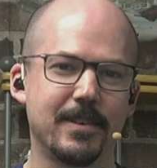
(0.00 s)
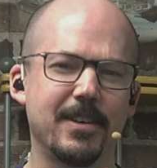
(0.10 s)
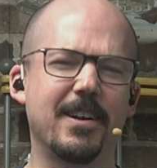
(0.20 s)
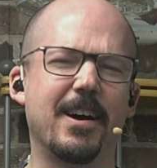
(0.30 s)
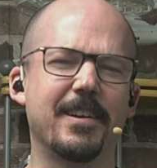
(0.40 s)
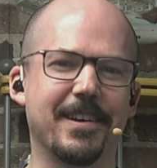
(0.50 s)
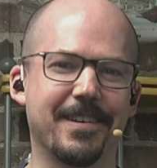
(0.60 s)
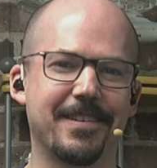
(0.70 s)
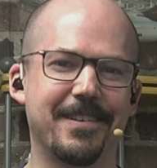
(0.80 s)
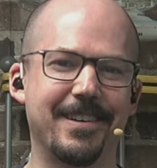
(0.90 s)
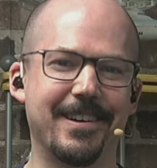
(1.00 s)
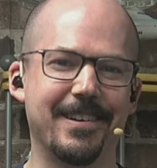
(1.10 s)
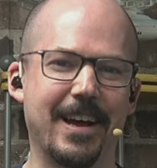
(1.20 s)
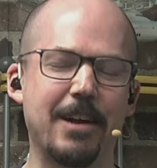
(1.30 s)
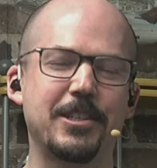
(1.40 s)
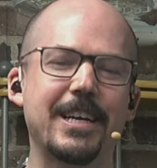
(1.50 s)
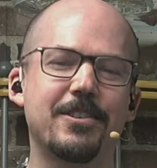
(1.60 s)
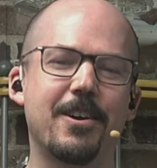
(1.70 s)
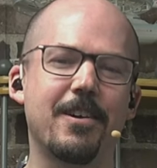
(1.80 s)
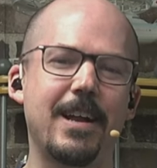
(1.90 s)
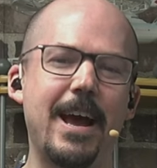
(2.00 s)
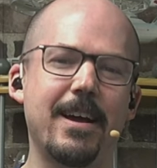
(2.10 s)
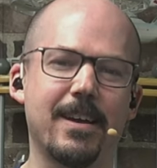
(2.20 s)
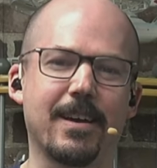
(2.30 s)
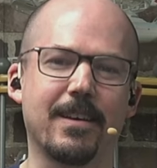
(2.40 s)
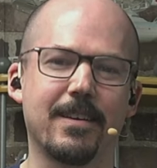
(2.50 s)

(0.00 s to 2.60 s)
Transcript: Good on you. Good on you. How'd you get started hacking?